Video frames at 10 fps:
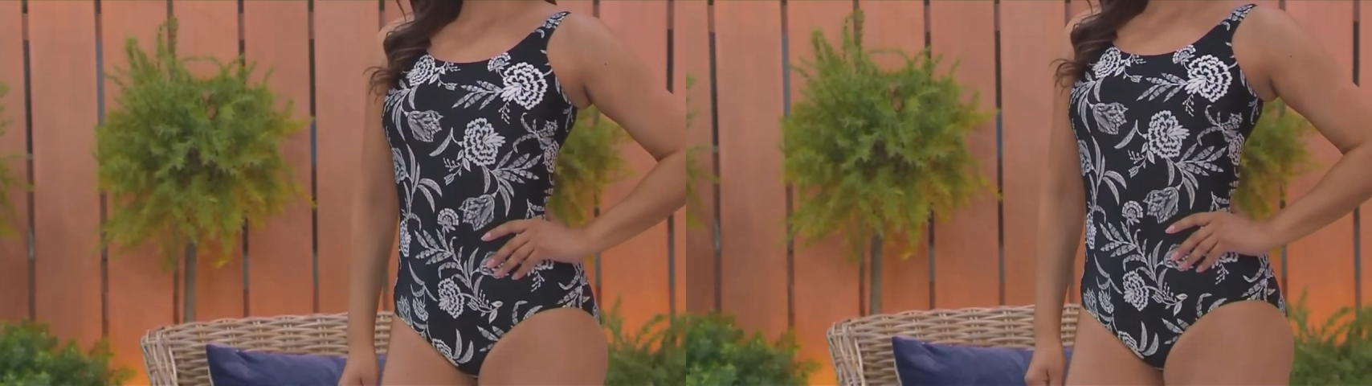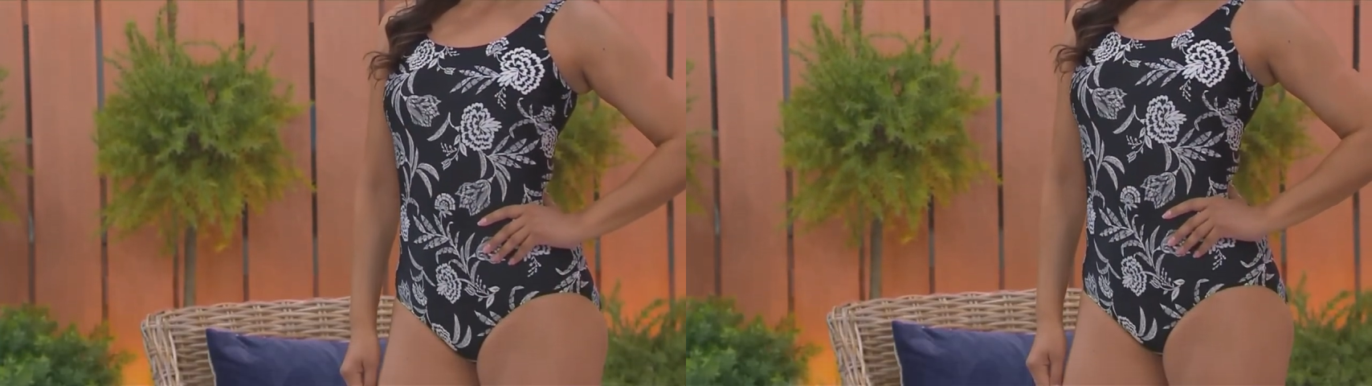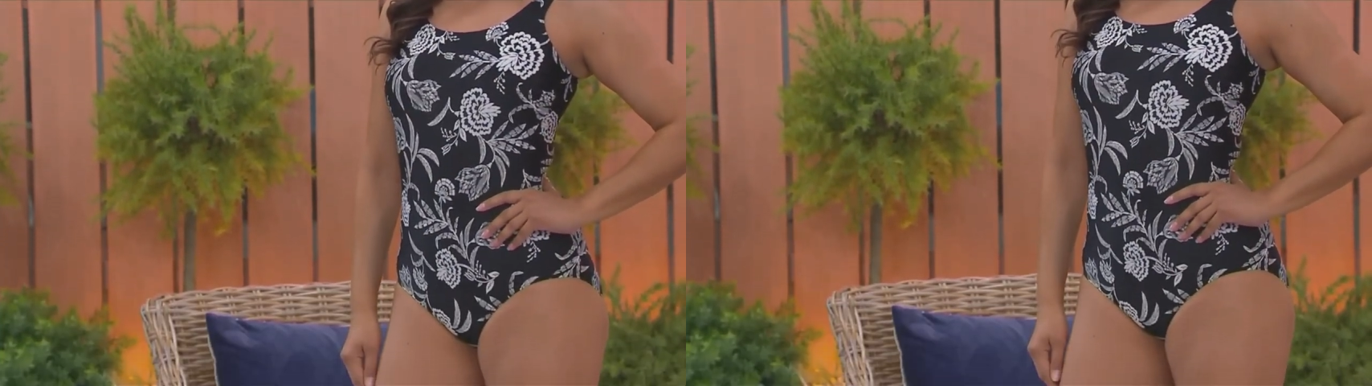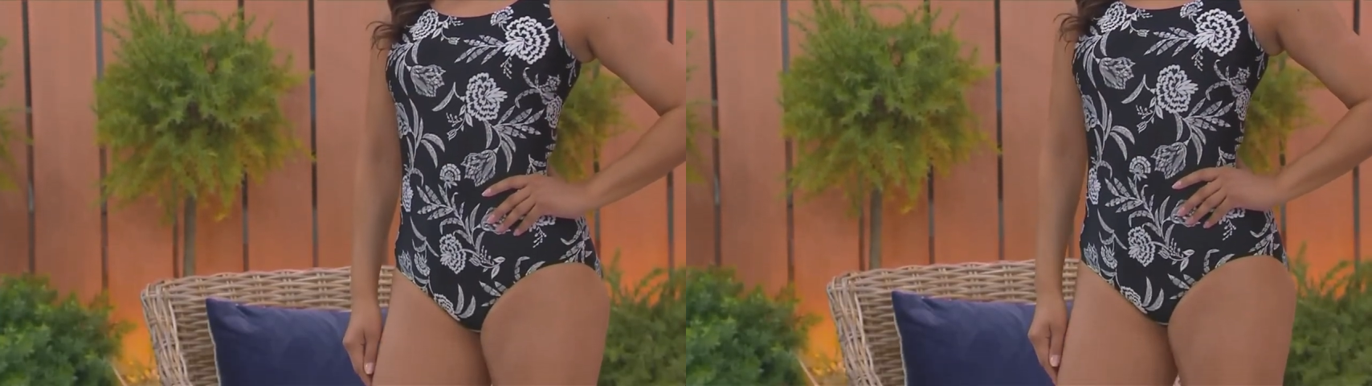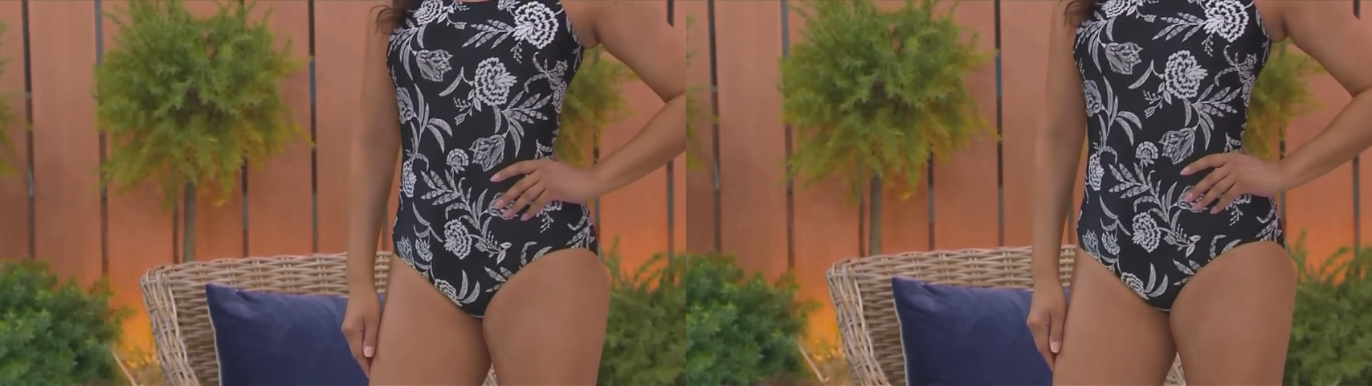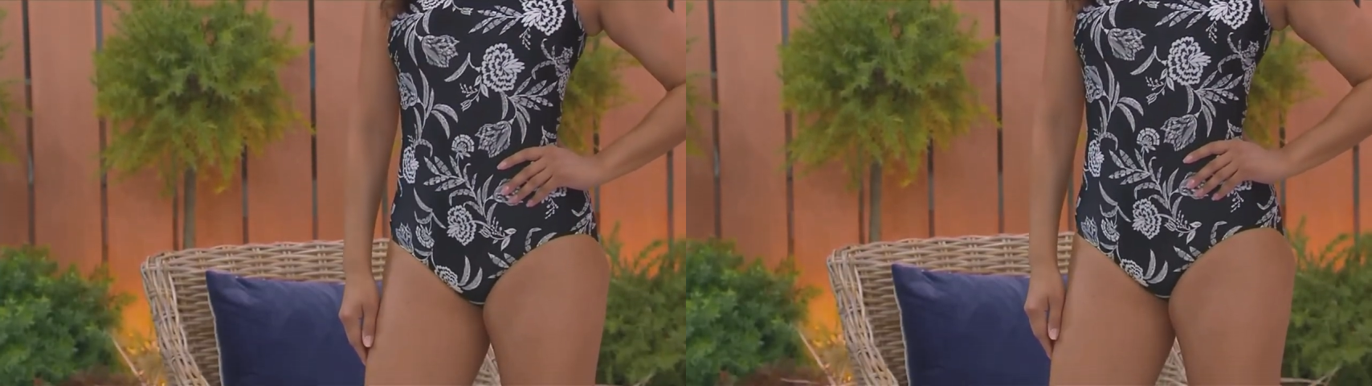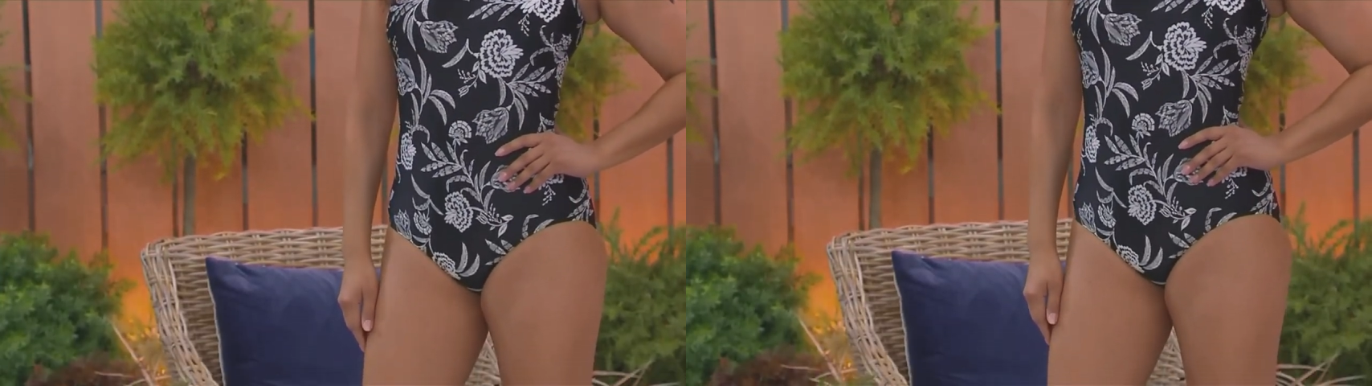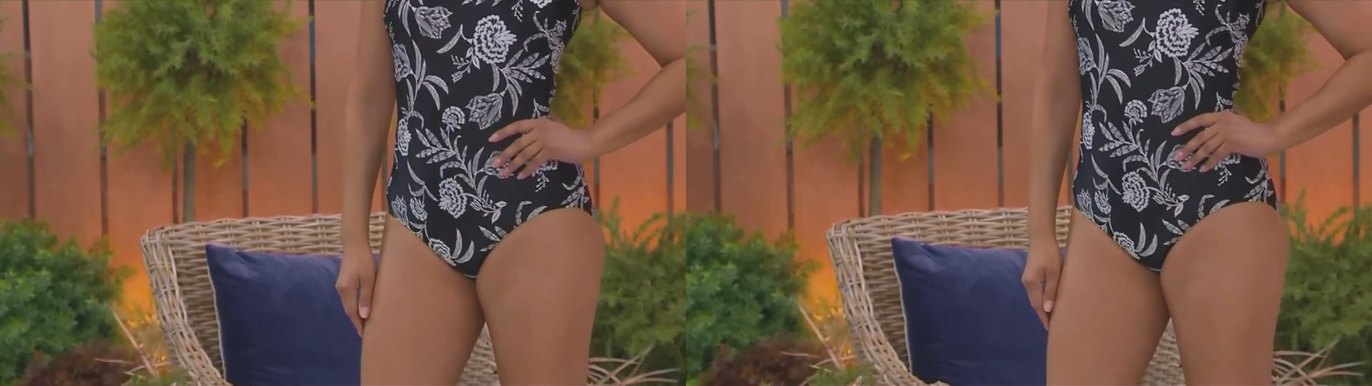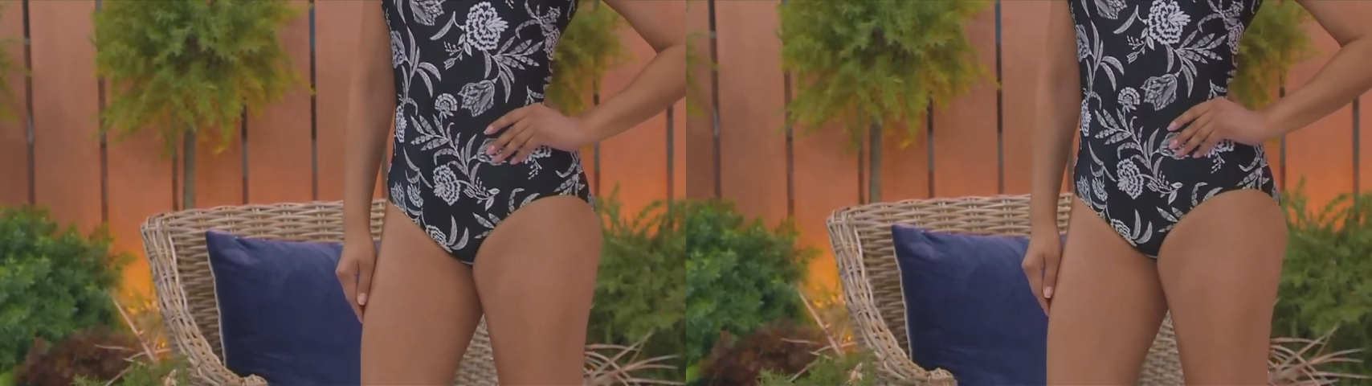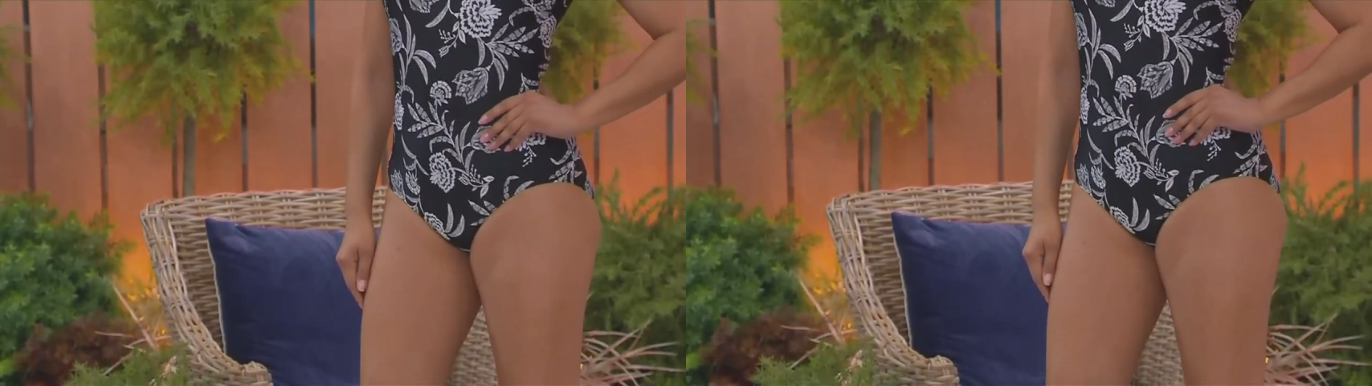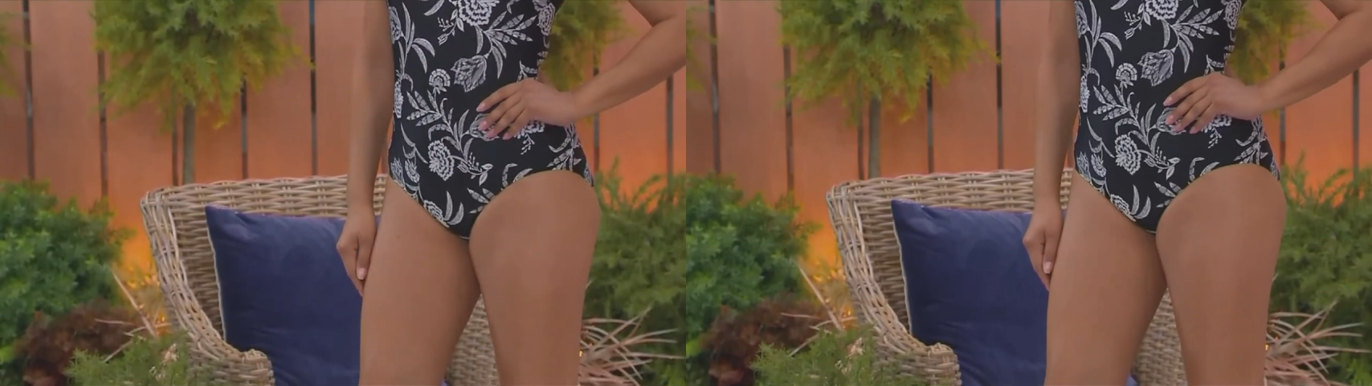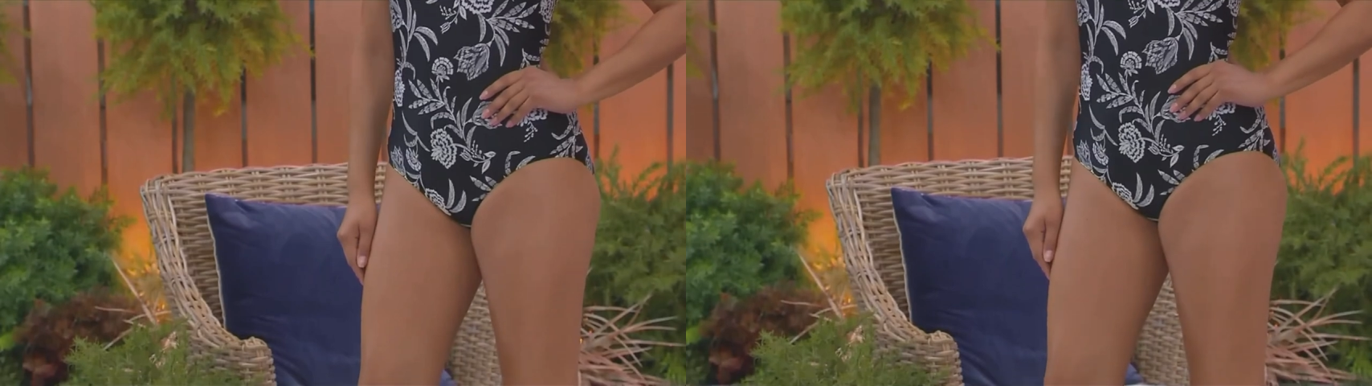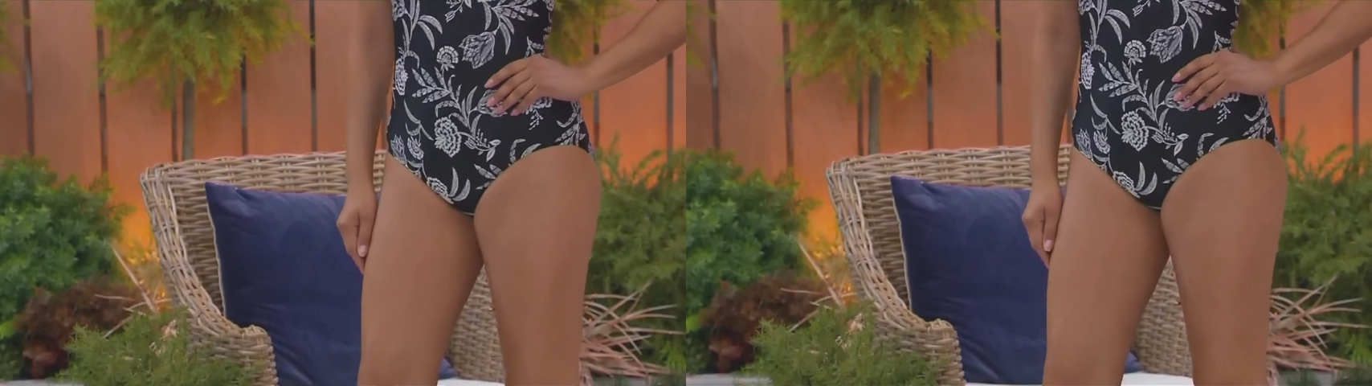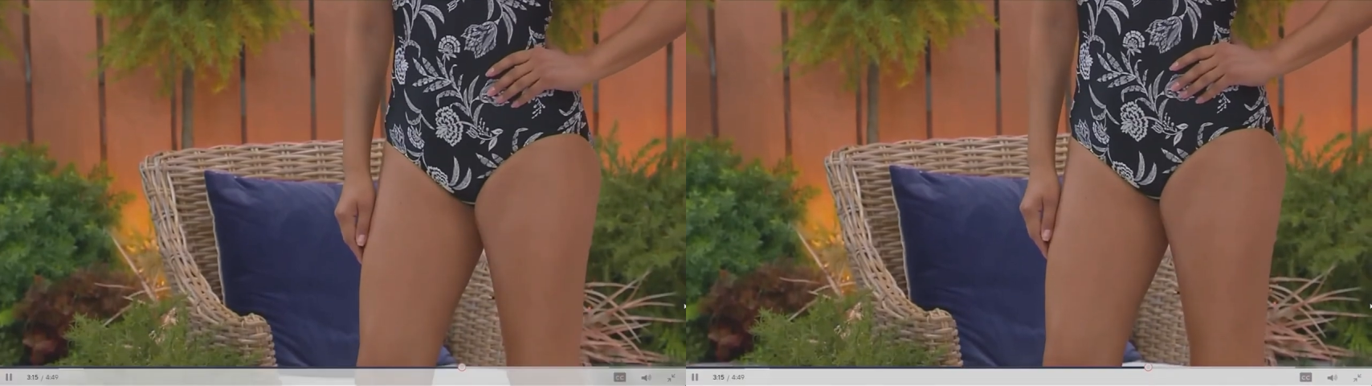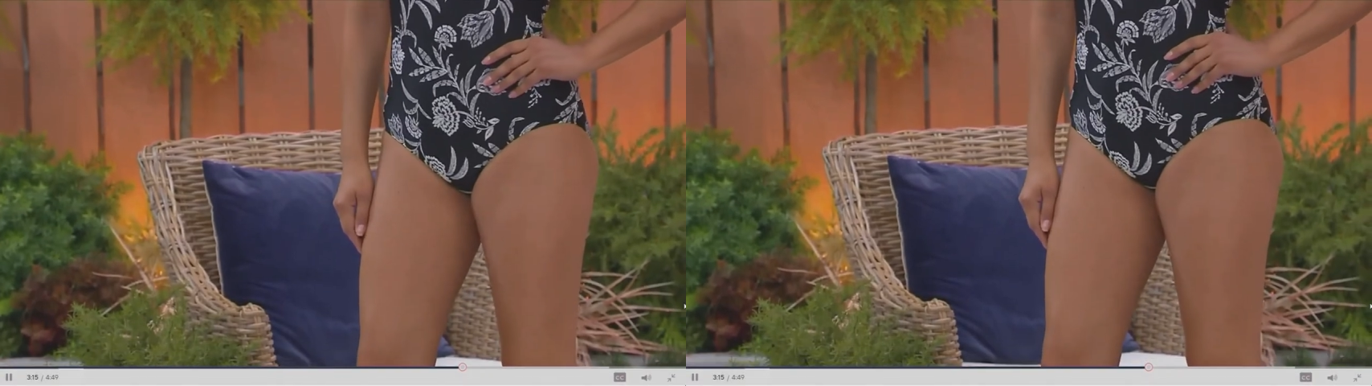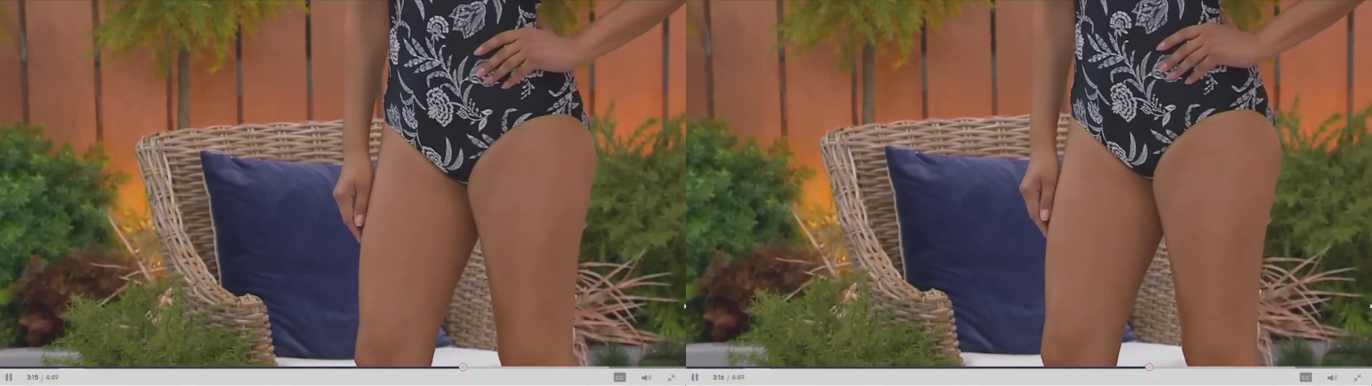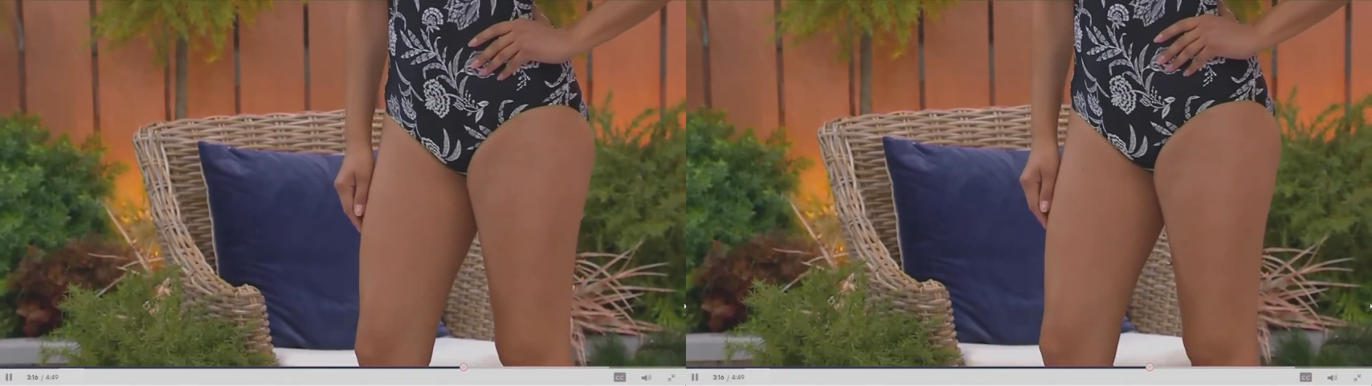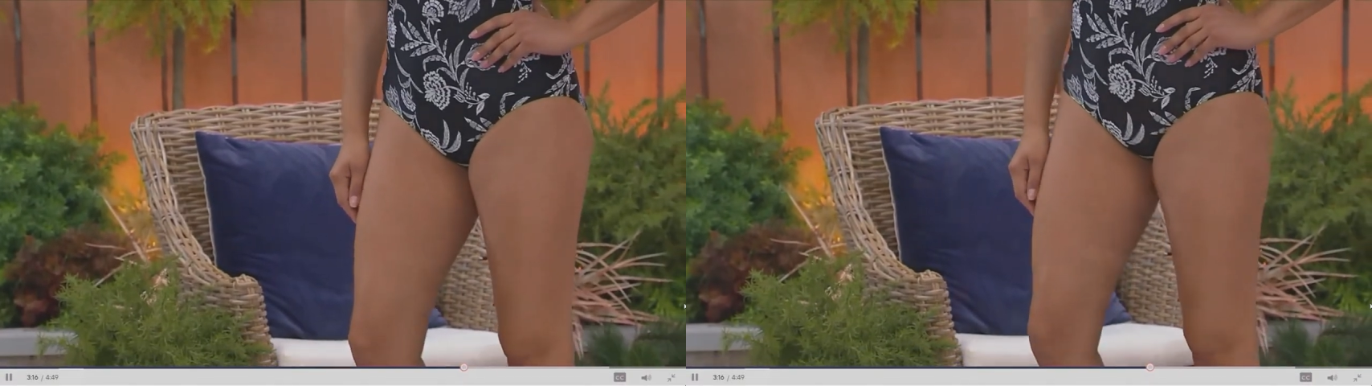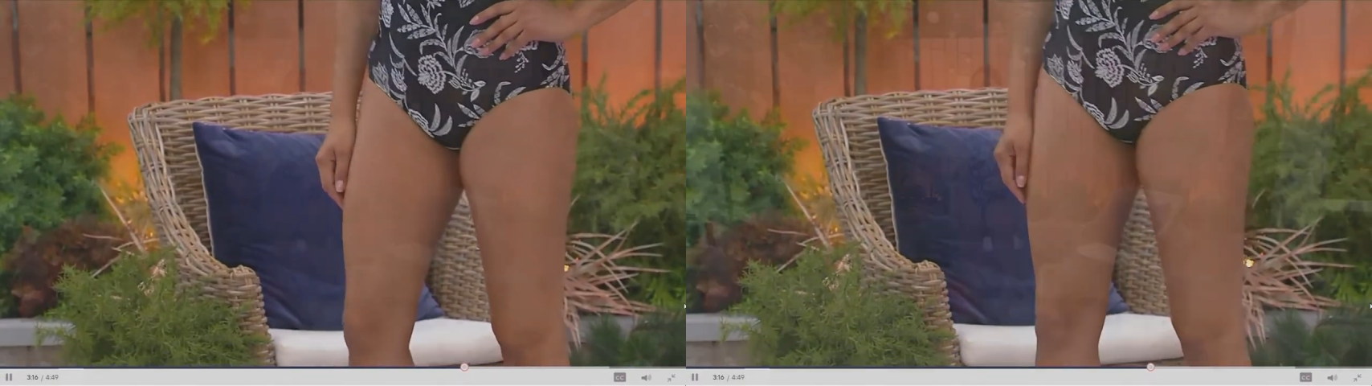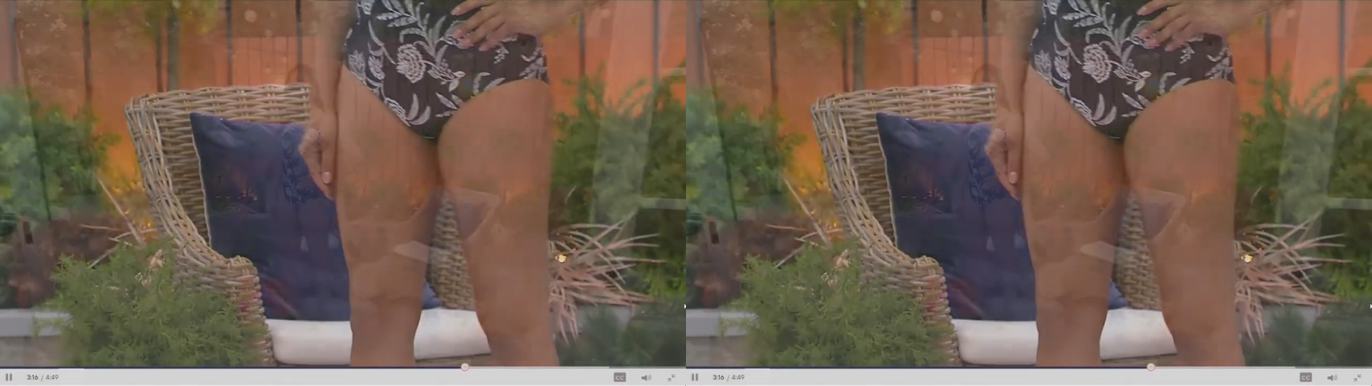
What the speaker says: (no speaker visible)